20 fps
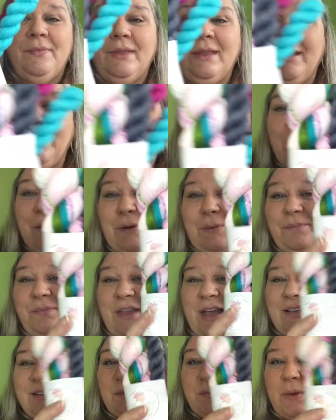you know,
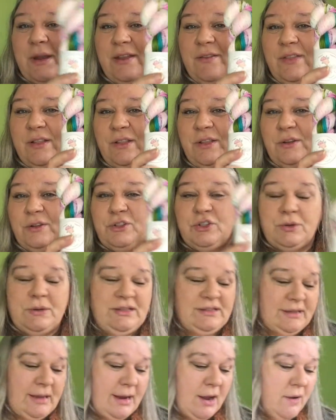that's one of the little
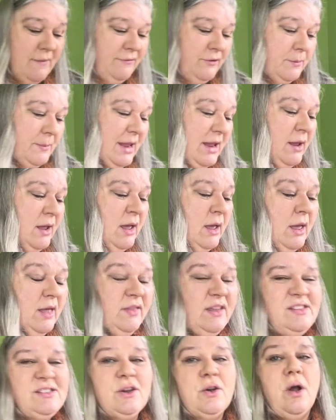treats I got for me.
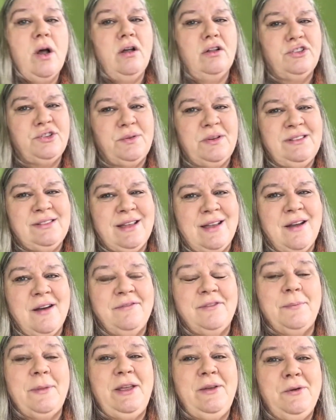These are all treats I got
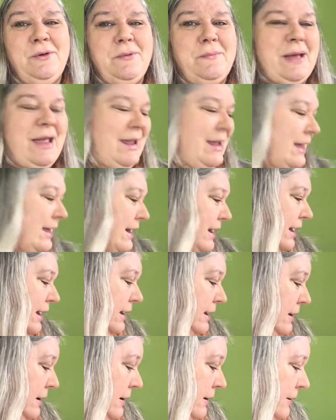for me. Who am I kidding?
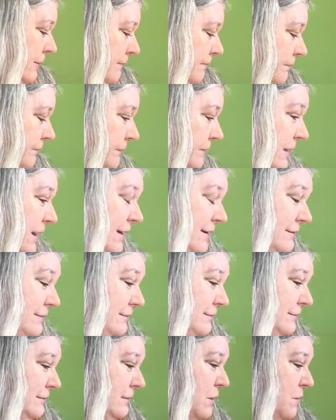Like,
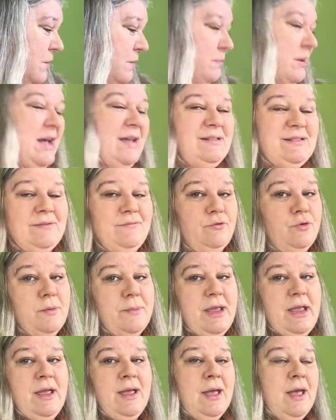no one buys them for
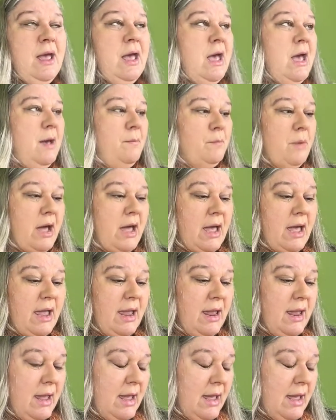me. My